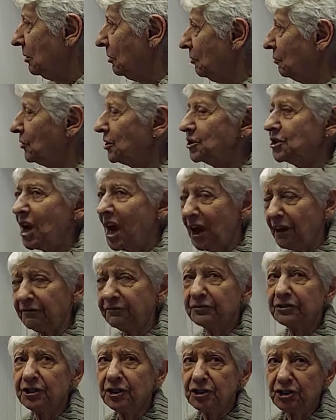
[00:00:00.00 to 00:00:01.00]
which
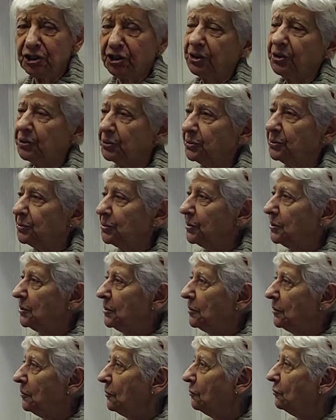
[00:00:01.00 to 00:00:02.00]
have to do
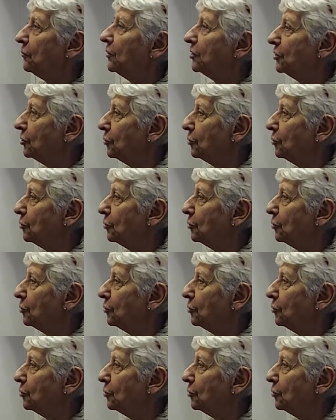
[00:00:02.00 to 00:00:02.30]
with